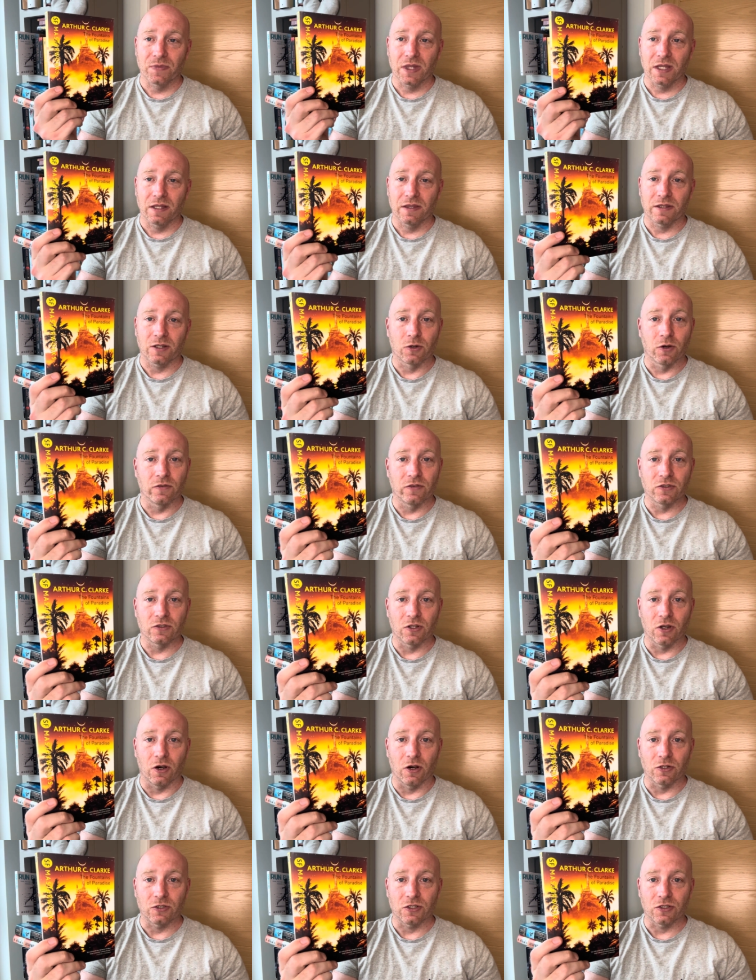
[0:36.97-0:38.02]
The cover's
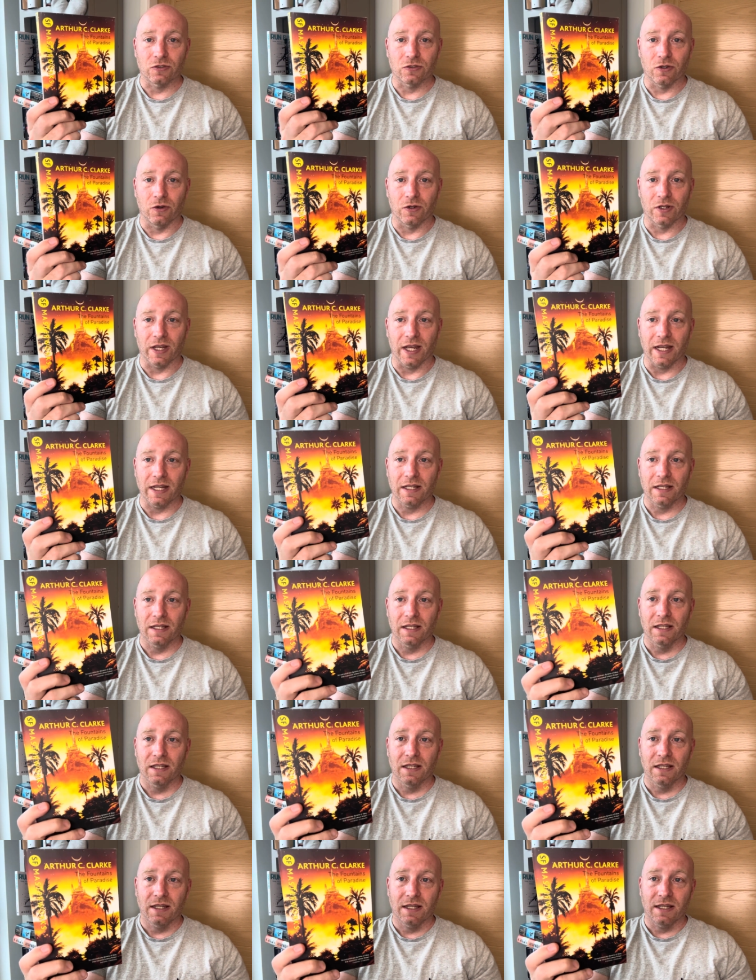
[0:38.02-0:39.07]
gorgeous, okay?
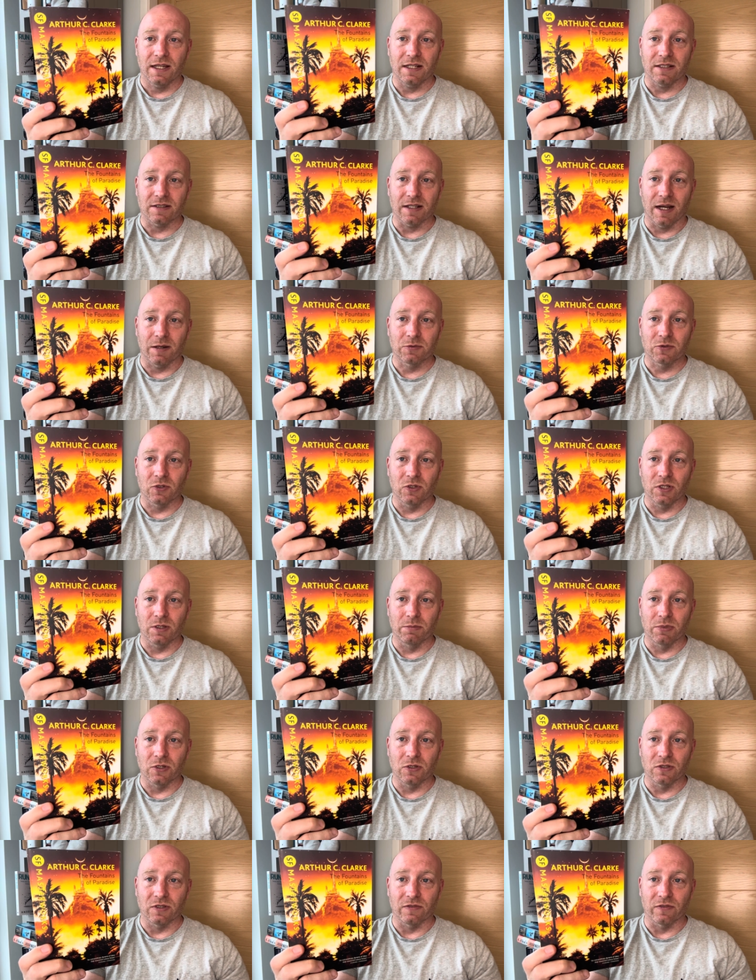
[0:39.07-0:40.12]
It's absolutely
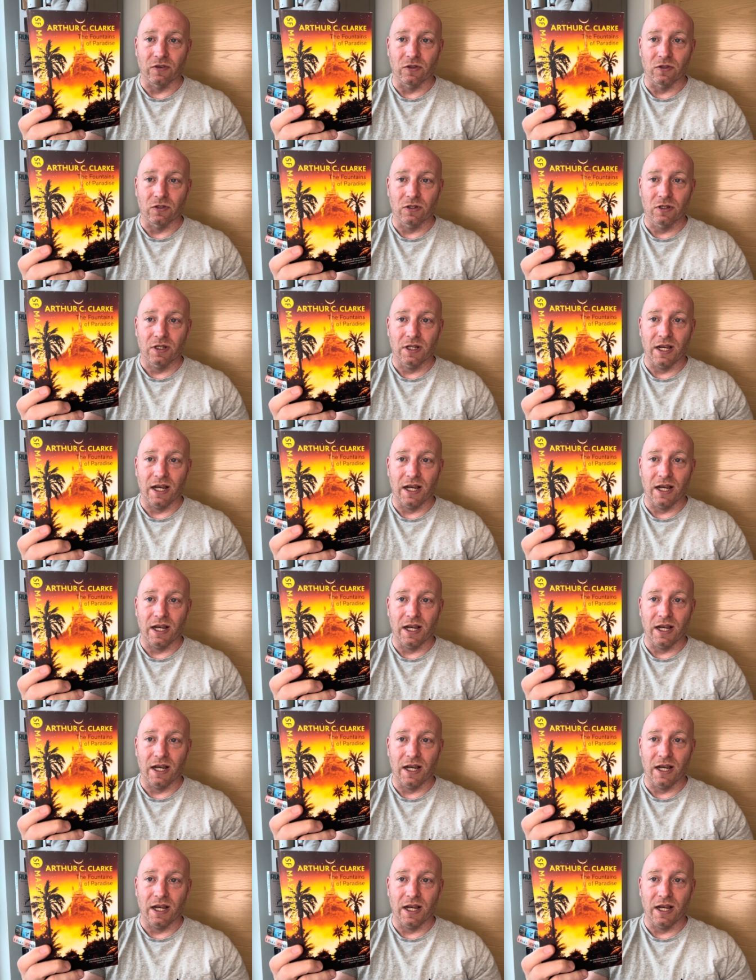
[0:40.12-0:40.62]
beautiful